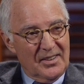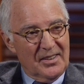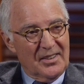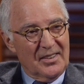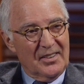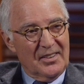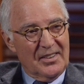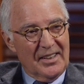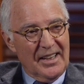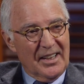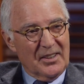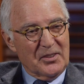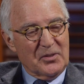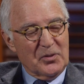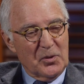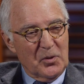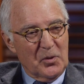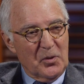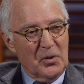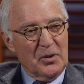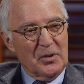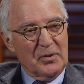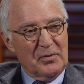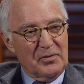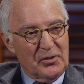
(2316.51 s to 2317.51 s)
The Natural
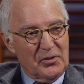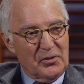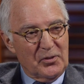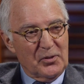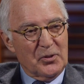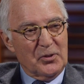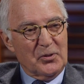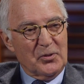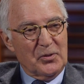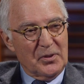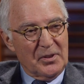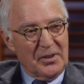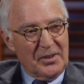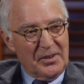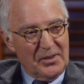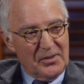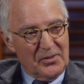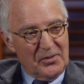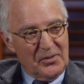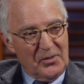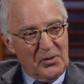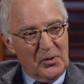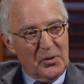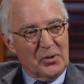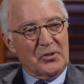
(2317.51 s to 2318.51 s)
Orifice Surgery
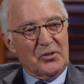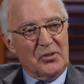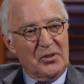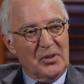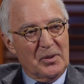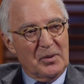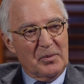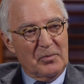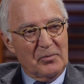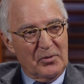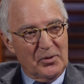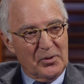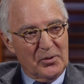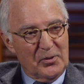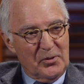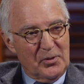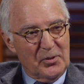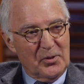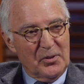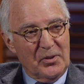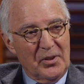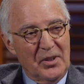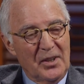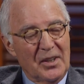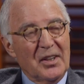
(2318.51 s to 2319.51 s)
Consortium for,
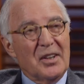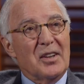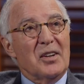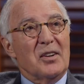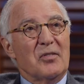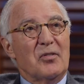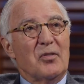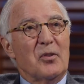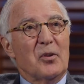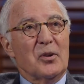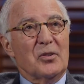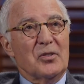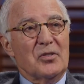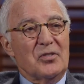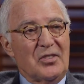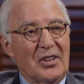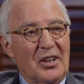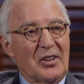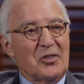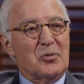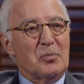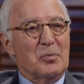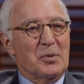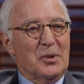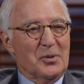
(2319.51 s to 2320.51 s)
for, for assessment,
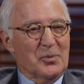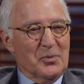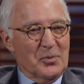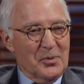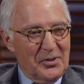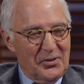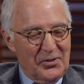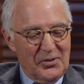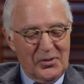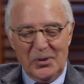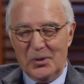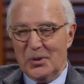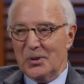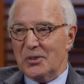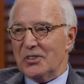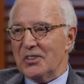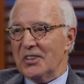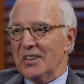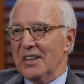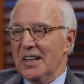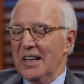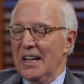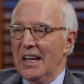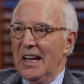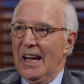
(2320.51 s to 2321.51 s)
assessment, and Research. And,
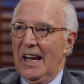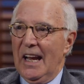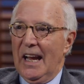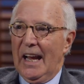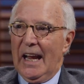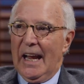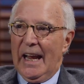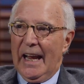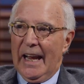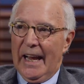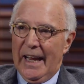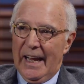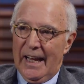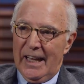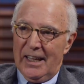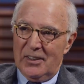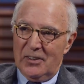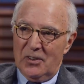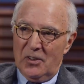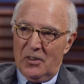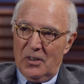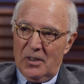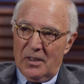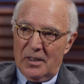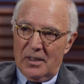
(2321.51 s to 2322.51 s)
research. Yeah. Mm -hmm.
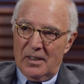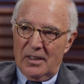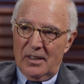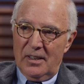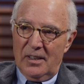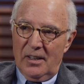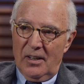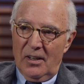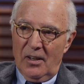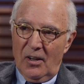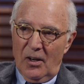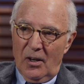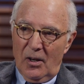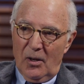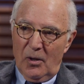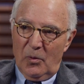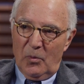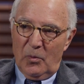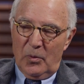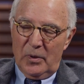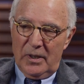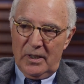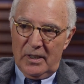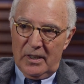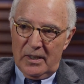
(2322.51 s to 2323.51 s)
and uh,
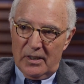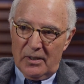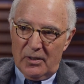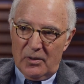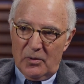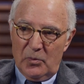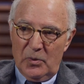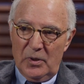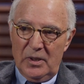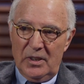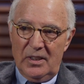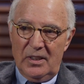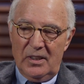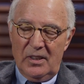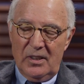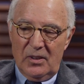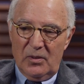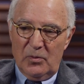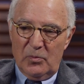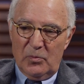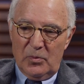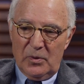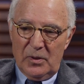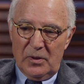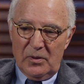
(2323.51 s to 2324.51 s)
we, we
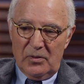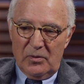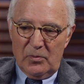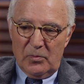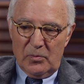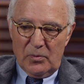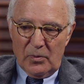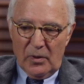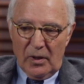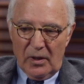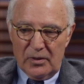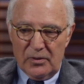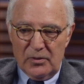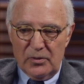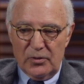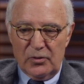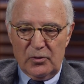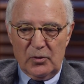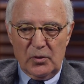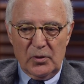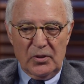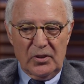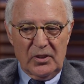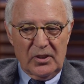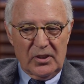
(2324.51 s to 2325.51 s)
we
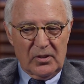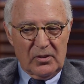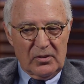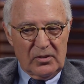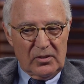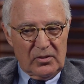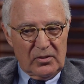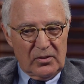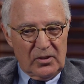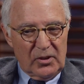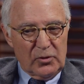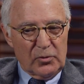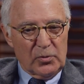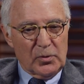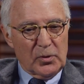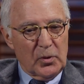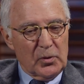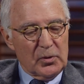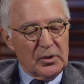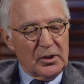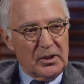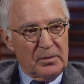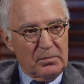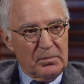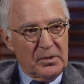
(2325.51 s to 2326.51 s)
understood that this would
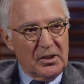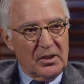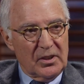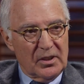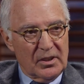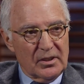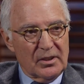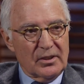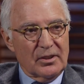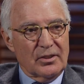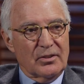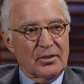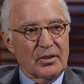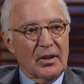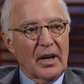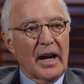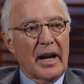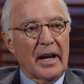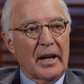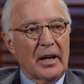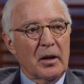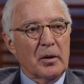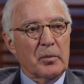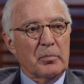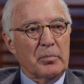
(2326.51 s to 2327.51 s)
only be done under
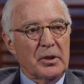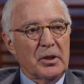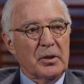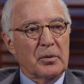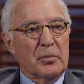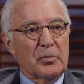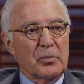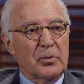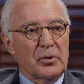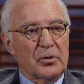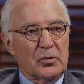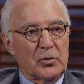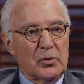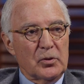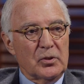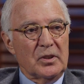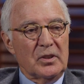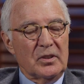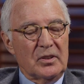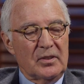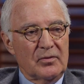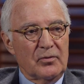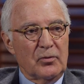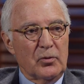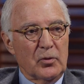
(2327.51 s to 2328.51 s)
IRB with
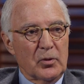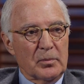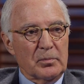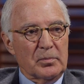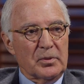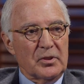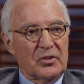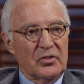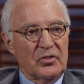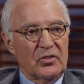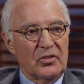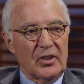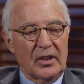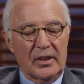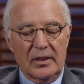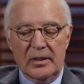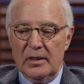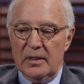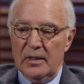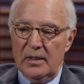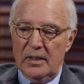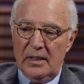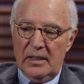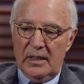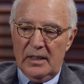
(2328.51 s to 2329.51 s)
good informed consent.
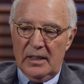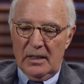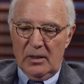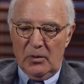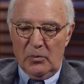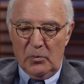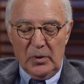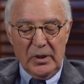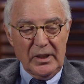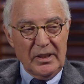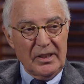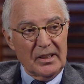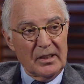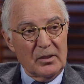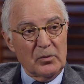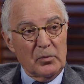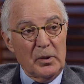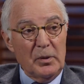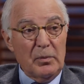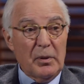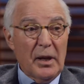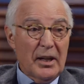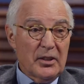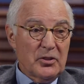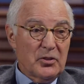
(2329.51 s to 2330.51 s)
Yeah. And we did it.
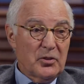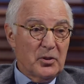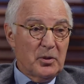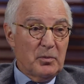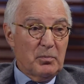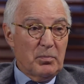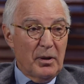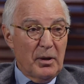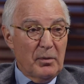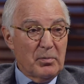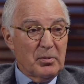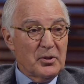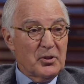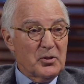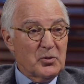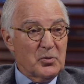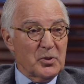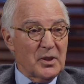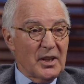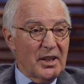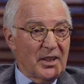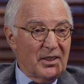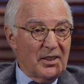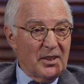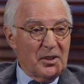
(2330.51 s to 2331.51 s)
We've actually published
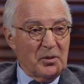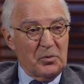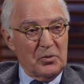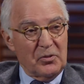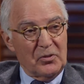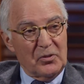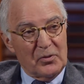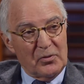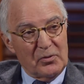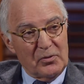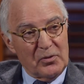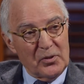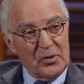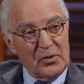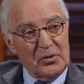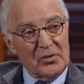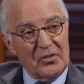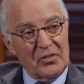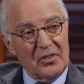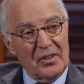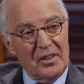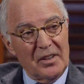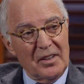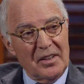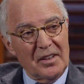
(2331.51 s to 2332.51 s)
what I think was the
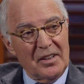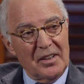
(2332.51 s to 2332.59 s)
first